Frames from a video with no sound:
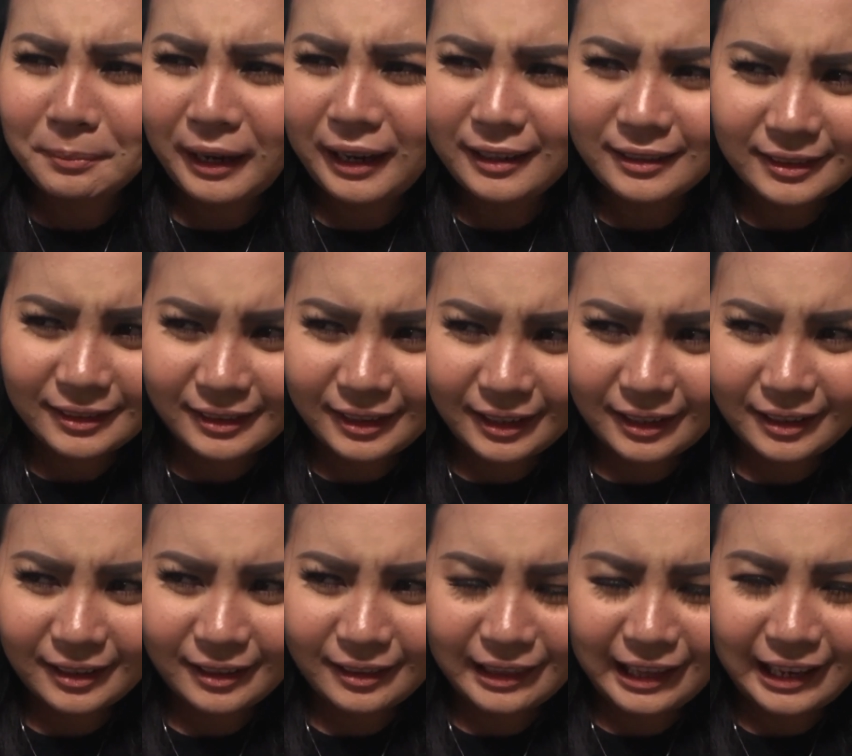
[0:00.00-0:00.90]

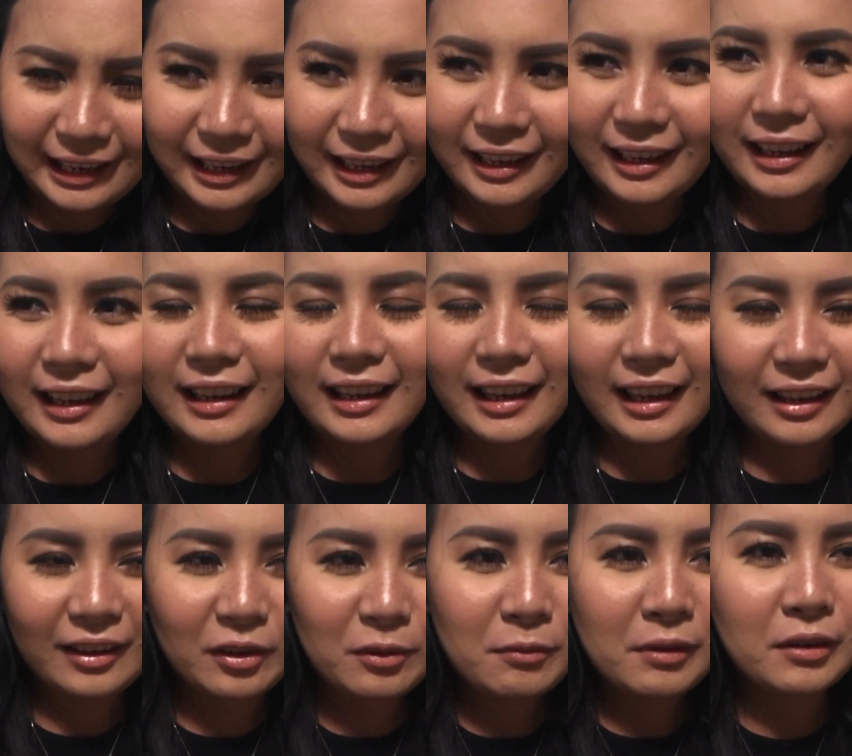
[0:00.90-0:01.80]
pasta thingy. I
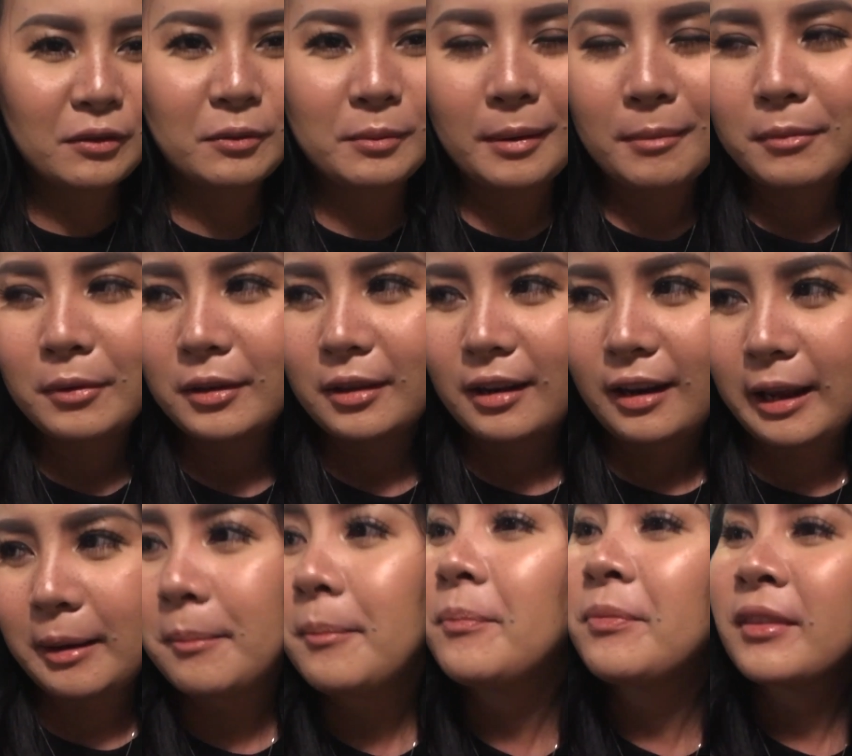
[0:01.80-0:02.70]
can't even remember the
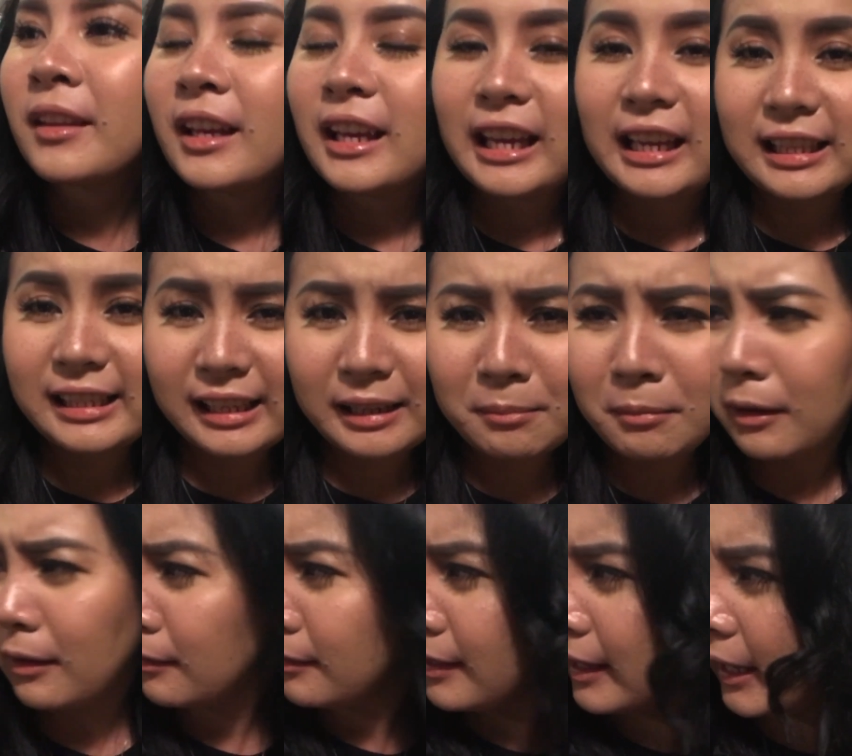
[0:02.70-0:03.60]
name. It's in
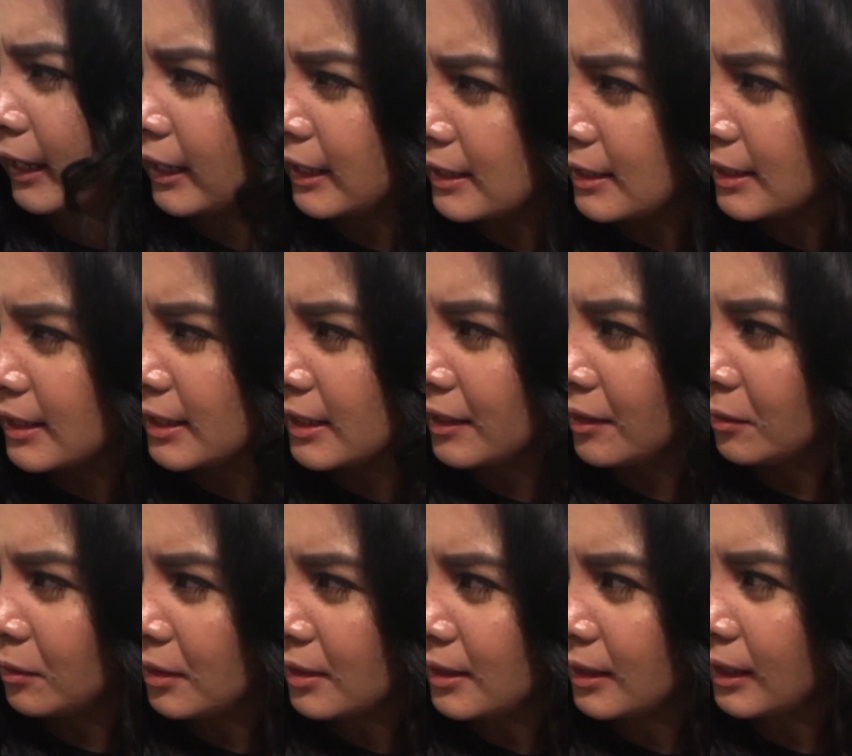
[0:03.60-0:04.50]
Maltese,
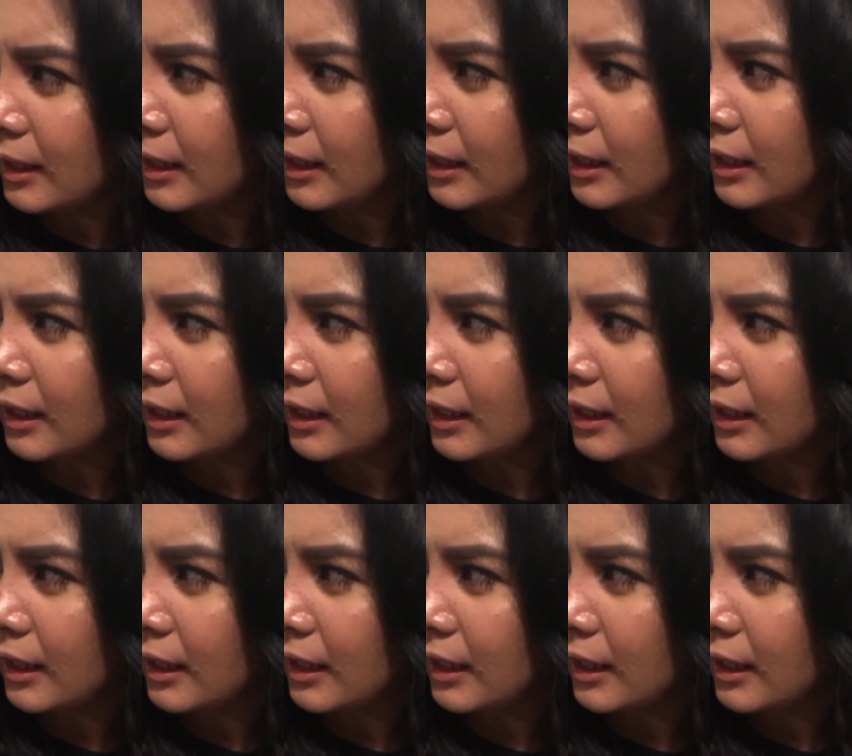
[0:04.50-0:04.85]
wasn't it?